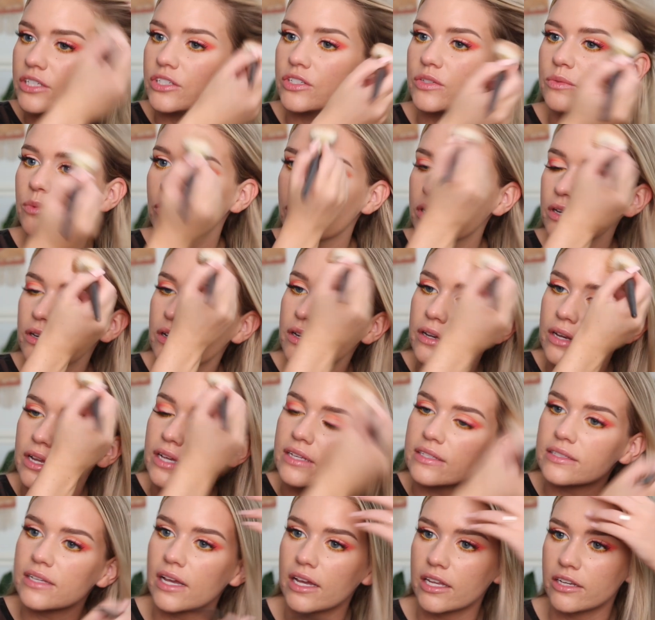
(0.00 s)
I just wanted a
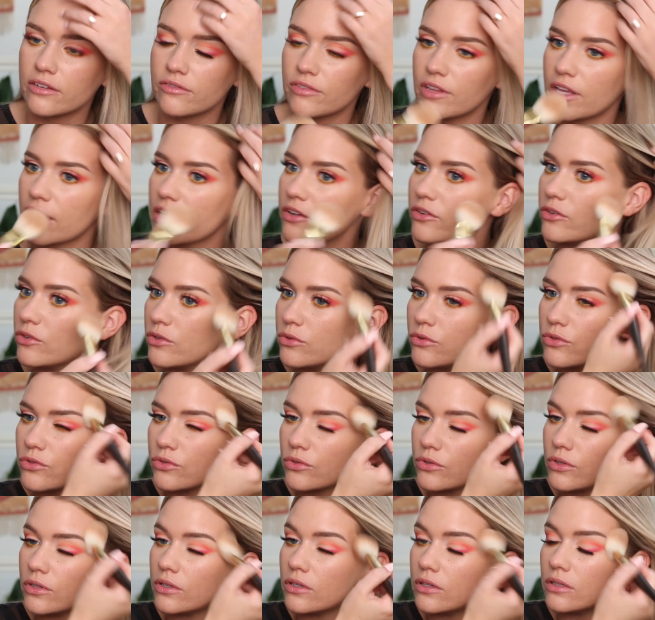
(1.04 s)
nice kind of like
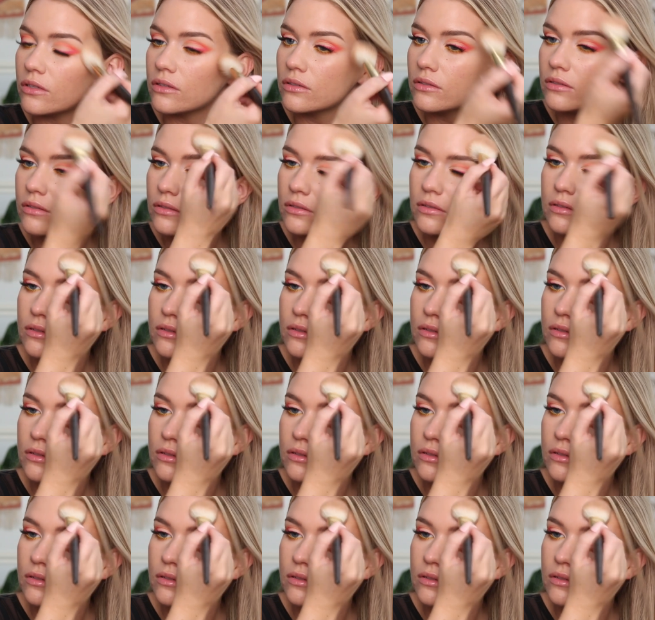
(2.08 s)
neutral